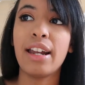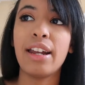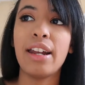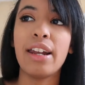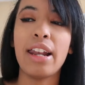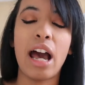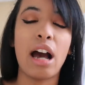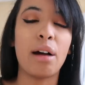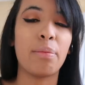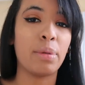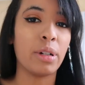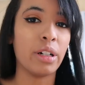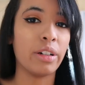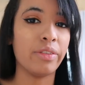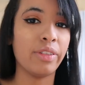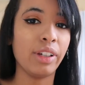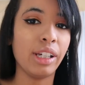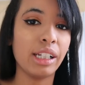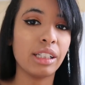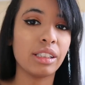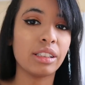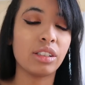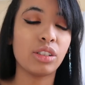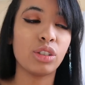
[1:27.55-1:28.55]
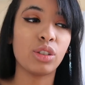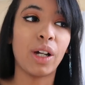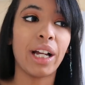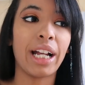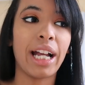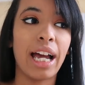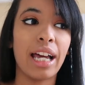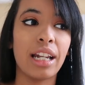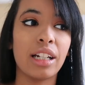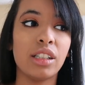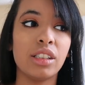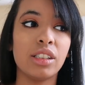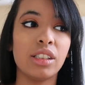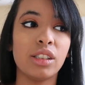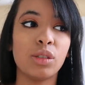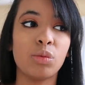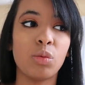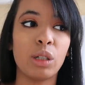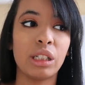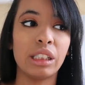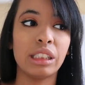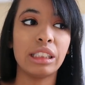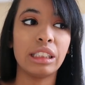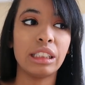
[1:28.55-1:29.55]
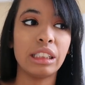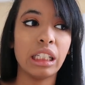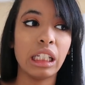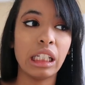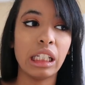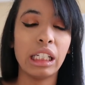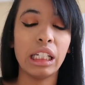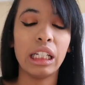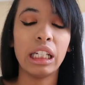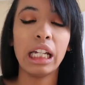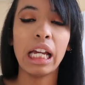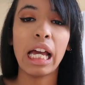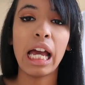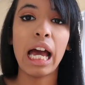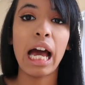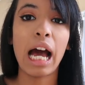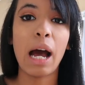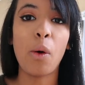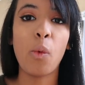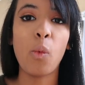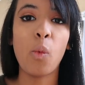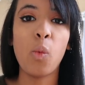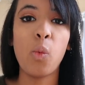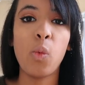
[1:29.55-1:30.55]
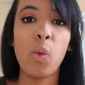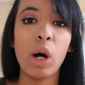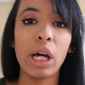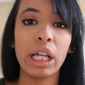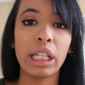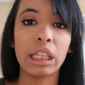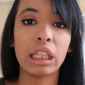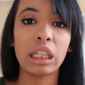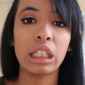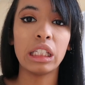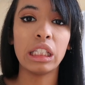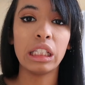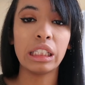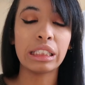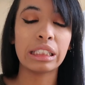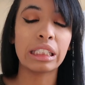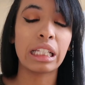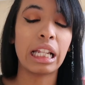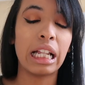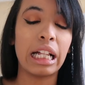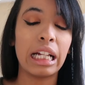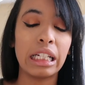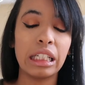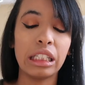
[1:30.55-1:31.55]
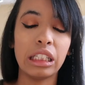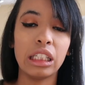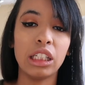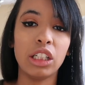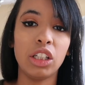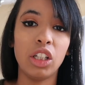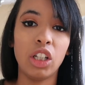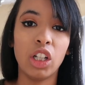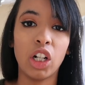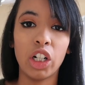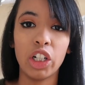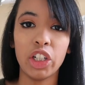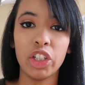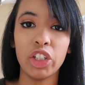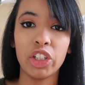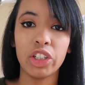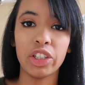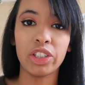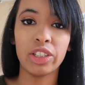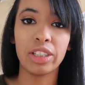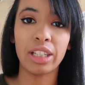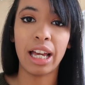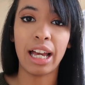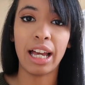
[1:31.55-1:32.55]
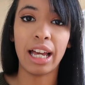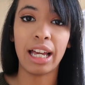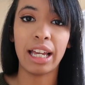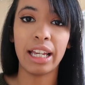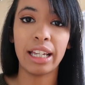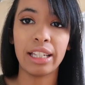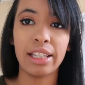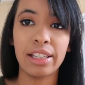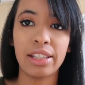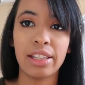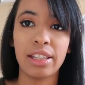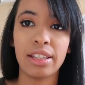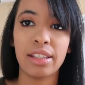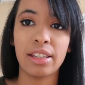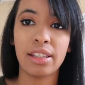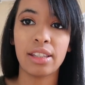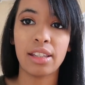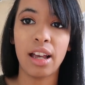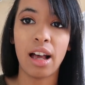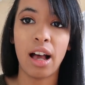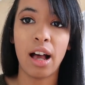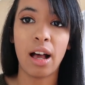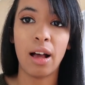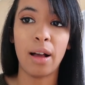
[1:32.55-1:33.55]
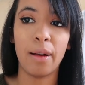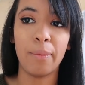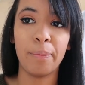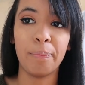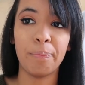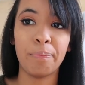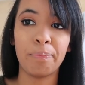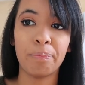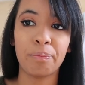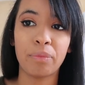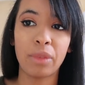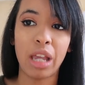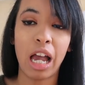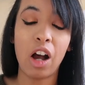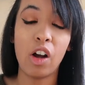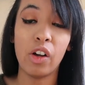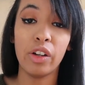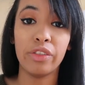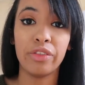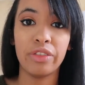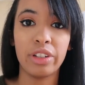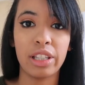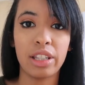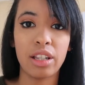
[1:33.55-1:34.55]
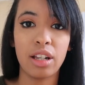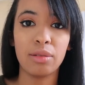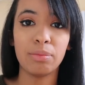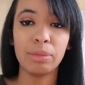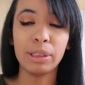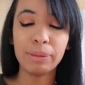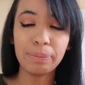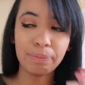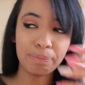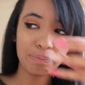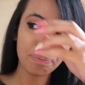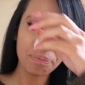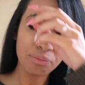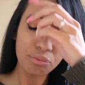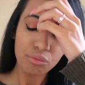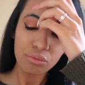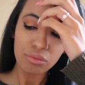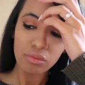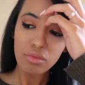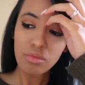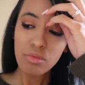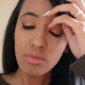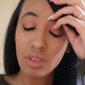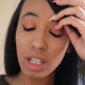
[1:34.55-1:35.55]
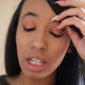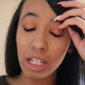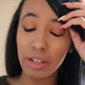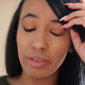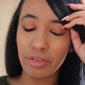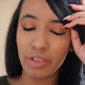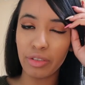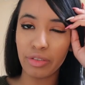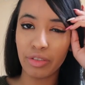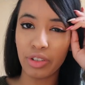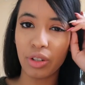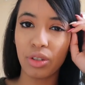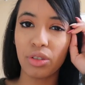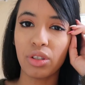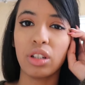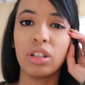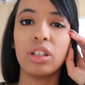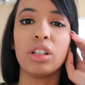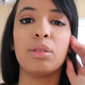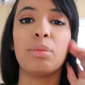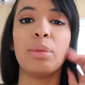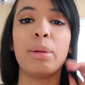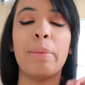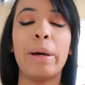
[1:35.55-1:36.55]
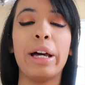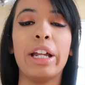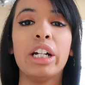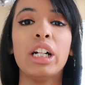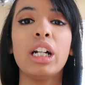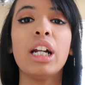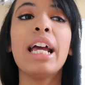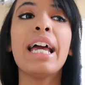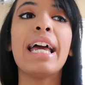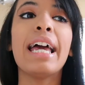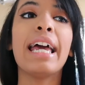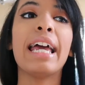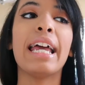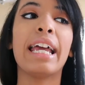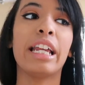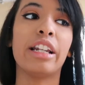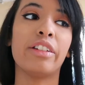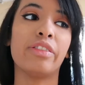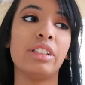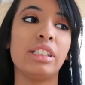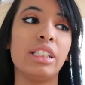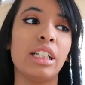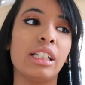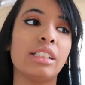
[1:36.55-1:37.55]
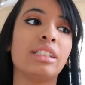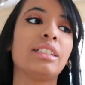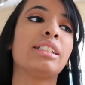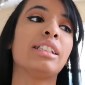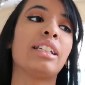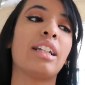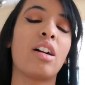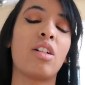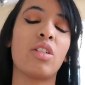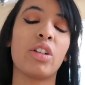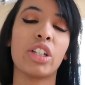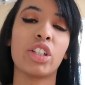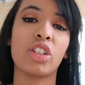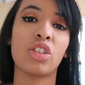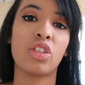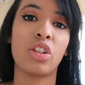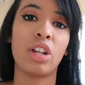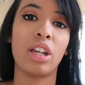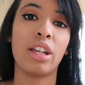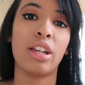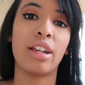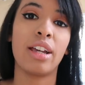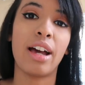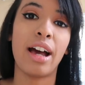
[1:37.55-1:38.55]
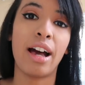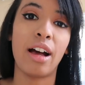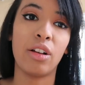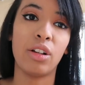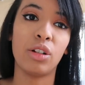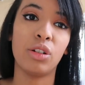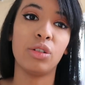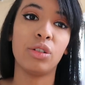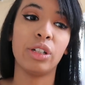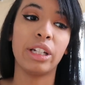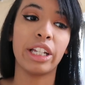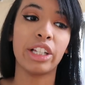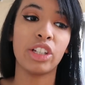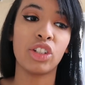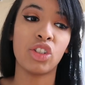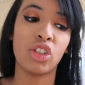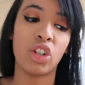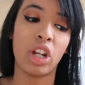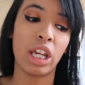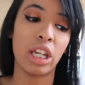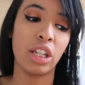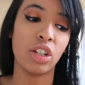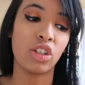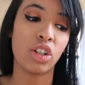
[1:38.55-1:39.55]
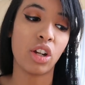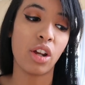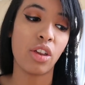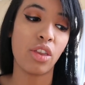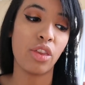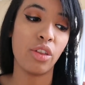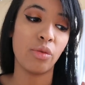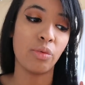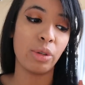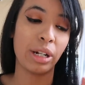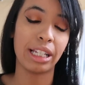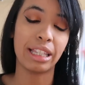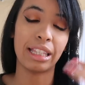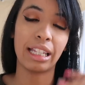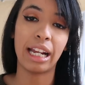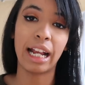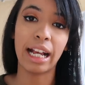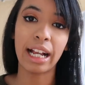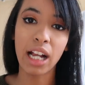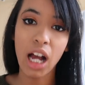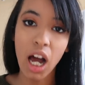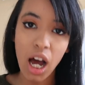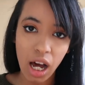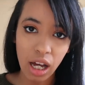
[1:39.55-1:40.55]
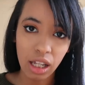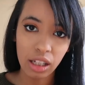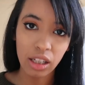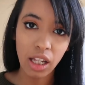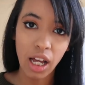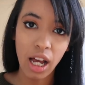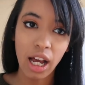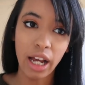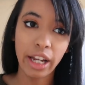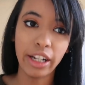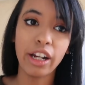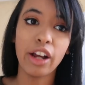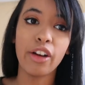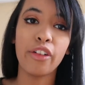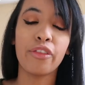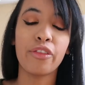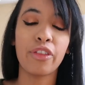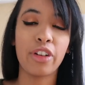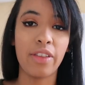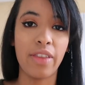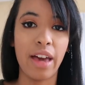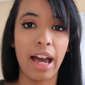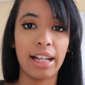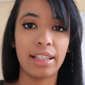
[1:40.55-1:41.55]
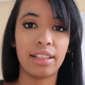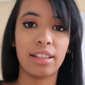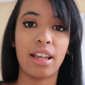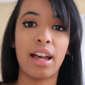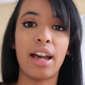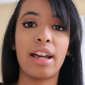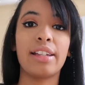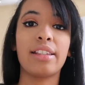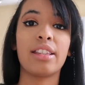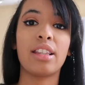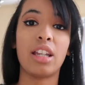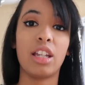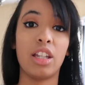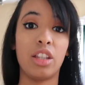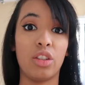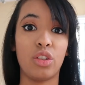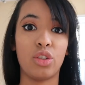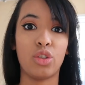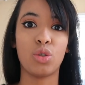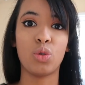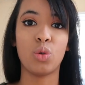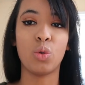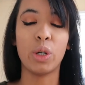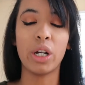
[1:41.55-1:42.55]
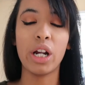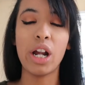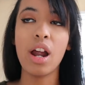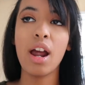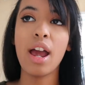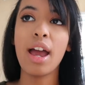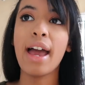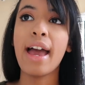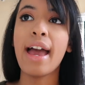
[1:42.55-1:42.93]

not perfect. So I kind of just want to see what the slightly larger size um, how it fits on me and if it feels a little bit better and if it does then I'll exchange I'll exchange the ring that I got online for that size in the store